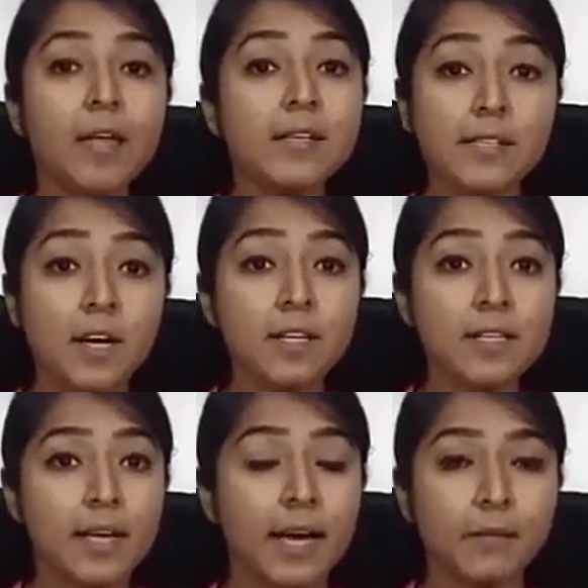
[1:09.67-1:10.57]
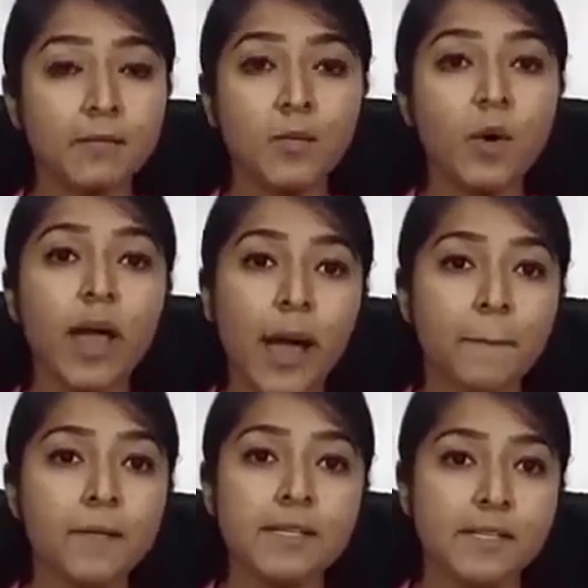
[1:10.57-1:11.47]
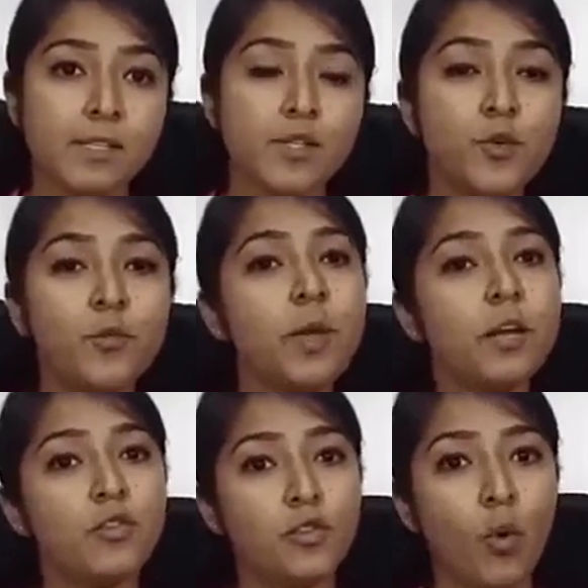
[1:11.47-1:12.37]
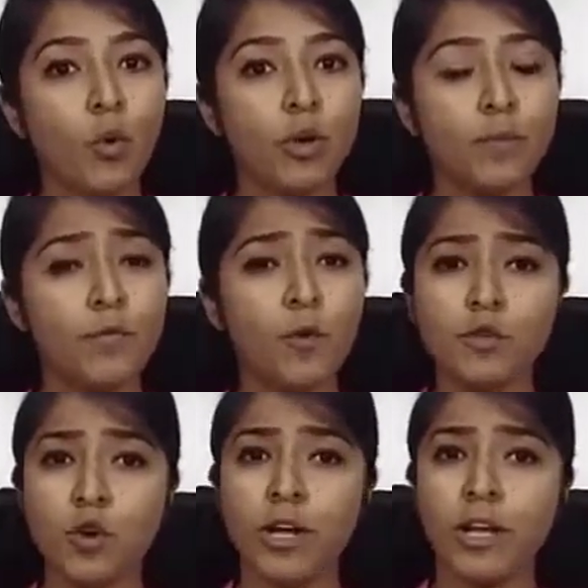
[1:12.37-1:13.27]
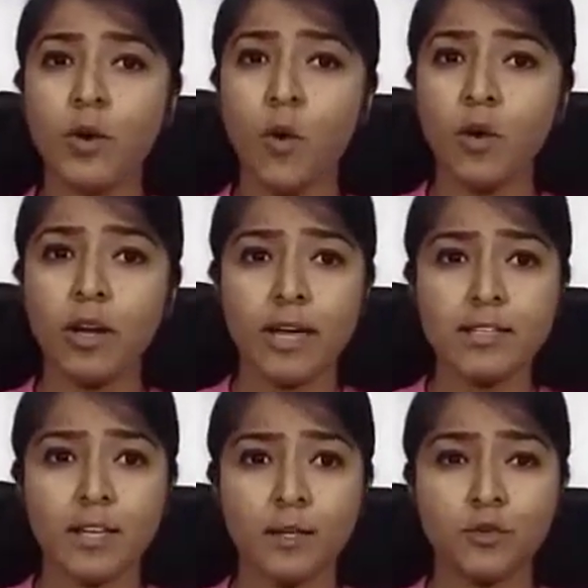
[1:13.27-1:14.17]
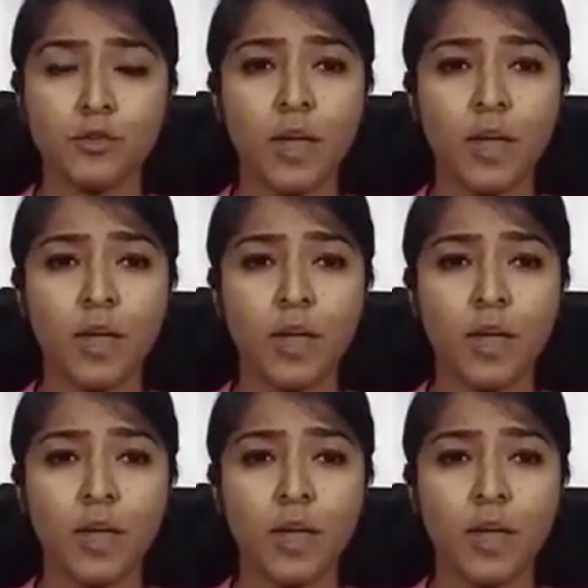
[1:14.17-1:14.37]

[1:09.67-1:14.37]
Certain times what happens is you've been told before joining an organization